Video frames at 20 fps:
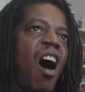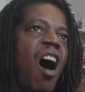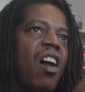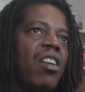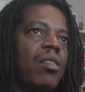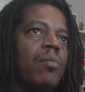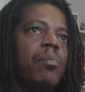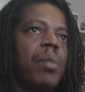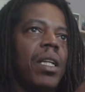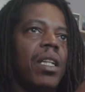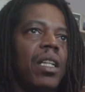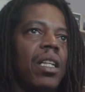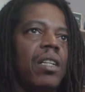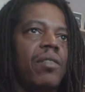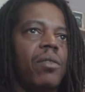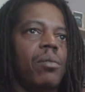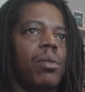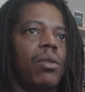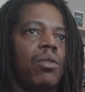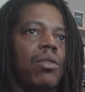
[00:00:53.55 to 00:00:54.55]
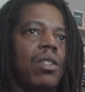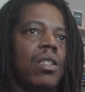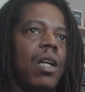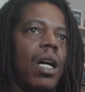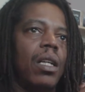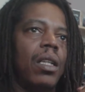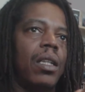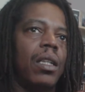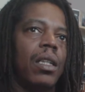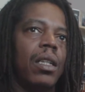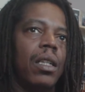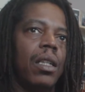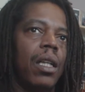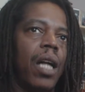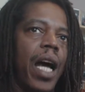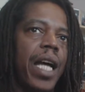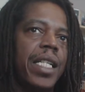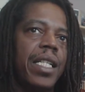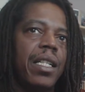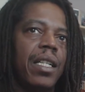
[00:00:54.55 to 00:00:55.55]
unbelievable
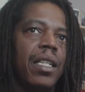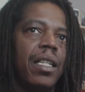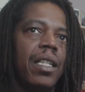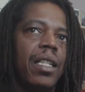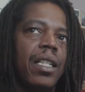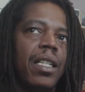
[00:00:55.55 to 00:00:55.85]
sunlight,